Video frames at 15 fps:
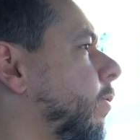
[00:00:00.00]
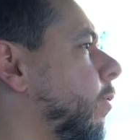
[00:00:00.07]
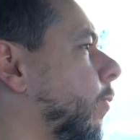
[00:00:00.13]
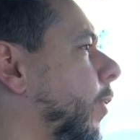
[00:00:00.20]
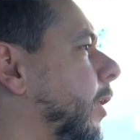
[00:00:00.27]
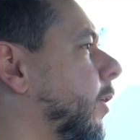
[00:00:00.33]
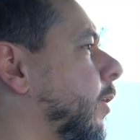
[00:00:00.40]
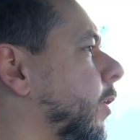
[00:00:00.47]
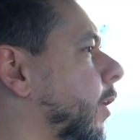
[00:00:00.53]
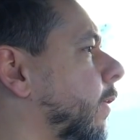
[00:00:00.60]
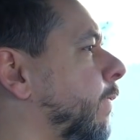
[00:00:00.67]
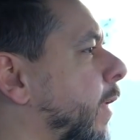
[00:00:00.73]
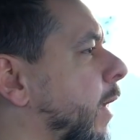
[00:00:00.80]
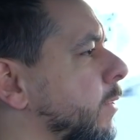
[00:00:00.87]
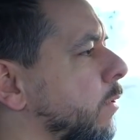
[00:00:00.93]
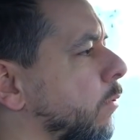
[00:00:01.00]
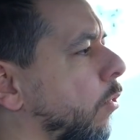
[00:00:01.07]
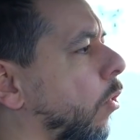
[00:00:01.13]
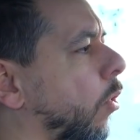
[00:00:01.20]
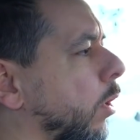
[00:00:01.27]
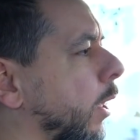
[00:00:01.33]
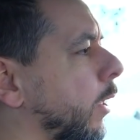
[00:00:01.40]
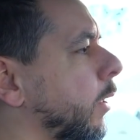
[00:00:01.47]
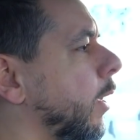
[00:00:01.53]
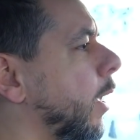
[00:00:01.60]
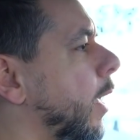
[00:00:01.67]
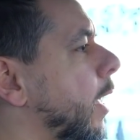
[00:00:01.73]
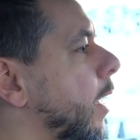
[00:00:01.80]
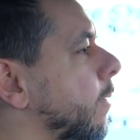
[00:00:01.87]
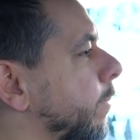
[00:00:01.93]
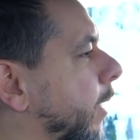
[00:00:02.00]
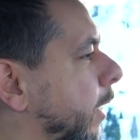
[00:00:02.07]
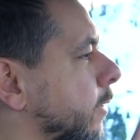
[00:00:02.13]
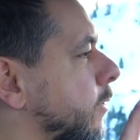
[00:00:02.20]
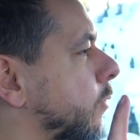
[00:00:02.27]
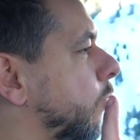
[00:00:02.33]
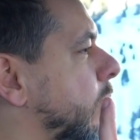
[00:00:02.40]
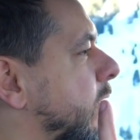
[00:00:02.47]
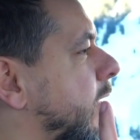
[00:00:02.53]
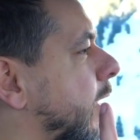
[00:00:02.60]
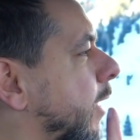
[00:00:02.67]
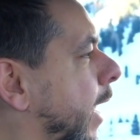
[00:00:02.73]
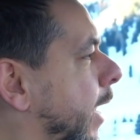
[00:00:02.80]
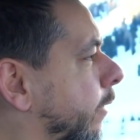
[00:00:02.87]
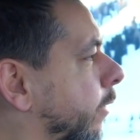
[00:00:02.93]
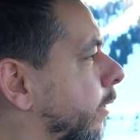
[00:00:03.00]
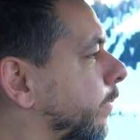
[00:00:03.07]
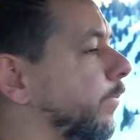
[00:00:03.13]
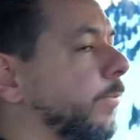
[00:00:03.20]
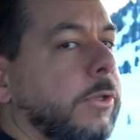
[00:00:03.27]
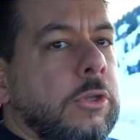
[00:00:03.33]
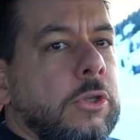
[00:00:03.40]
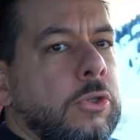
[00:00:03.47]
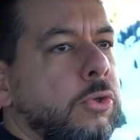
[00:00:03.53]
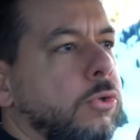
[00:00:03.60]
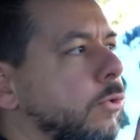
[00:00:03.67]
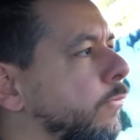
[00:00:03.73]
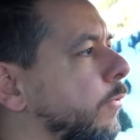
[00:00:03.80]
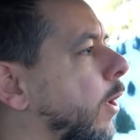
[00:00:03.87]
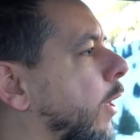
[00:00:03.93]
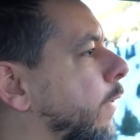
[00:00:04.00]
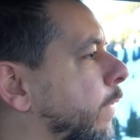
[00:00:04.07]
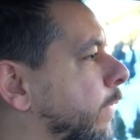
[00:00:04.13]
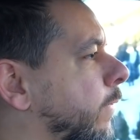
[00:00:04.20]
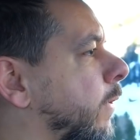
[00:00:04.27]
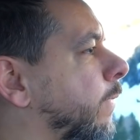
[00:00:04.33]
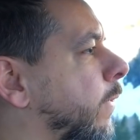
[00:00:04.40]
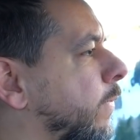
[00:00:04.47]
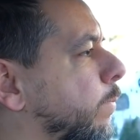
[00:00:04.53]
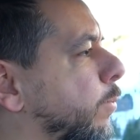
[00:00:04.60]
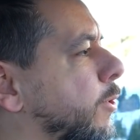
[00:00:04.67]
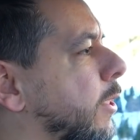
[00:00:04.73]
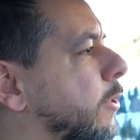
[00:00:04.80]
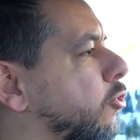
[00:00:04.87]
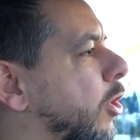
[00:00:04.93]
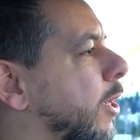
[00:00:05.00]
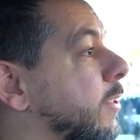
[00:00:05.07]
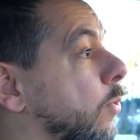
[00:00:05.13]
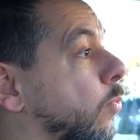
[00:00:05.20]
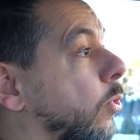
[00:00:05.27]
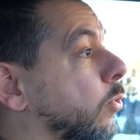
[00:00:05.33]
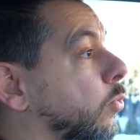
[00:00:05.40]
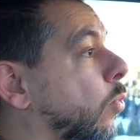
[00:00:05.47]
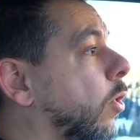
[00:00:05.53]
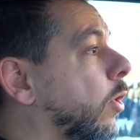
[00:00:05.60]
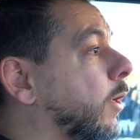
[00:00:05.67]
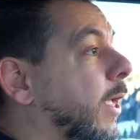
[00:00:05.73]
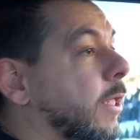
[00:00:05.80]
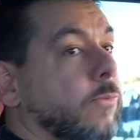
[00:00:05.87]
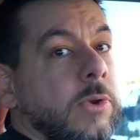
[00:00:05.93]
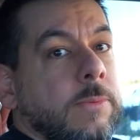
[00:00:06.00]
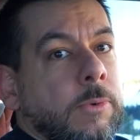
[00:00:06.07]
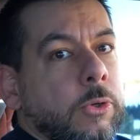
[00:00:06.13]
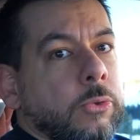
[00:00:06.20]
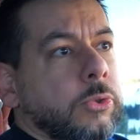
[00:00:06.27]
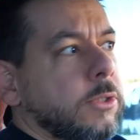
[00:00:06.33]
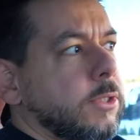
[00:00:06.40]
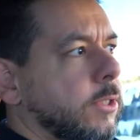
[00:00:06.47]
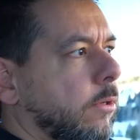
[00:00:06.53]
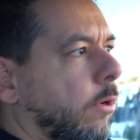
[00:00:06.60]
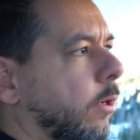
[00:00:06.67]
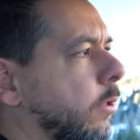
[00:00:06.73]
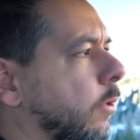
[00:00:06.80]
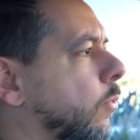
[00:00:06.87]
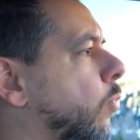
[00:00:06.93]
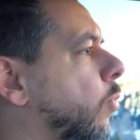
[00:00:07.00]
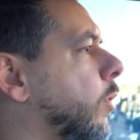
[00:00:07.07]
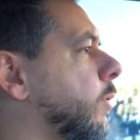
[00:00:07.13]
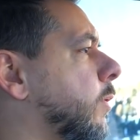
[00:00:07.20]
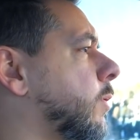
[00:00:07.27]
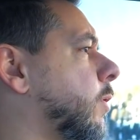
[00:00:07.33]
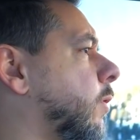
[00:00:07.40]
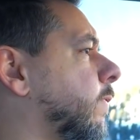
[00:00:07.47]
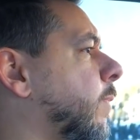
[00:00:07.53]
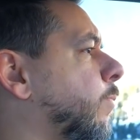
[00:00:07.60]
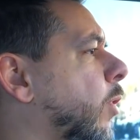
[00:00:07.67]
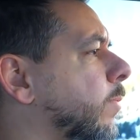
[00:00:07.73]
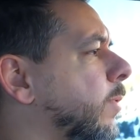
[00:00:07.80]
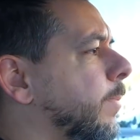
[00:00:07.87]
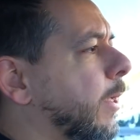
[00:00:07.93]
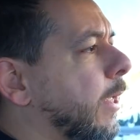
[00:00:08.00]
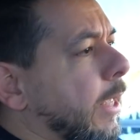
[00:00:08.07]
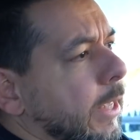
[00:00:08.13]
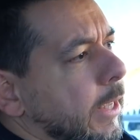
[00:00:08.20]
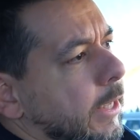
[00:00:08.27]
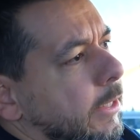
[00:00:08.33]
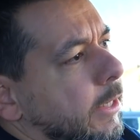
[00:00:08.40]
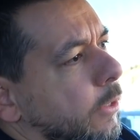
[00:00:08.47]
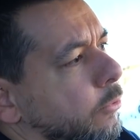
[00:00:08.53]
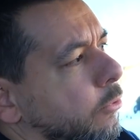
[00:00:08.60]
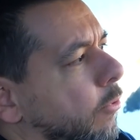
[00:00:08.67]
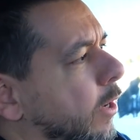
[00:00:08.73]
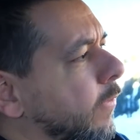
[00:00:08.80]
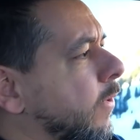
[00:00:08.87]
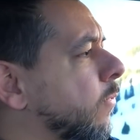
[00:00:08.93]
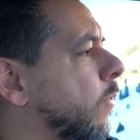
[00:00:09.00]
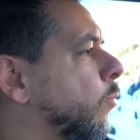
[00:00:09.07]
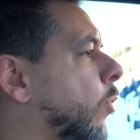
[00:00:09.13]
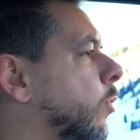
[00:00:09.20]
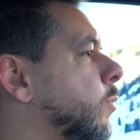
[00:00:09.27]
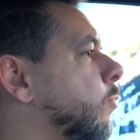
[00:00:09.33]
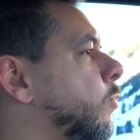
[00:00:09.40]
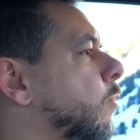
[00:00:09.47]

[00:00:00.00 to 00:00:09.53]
theoretically faster Orlen, because with the latter, you've got 50% chance it won't work and remote start won't solve the problem. Now, driving from Warsaw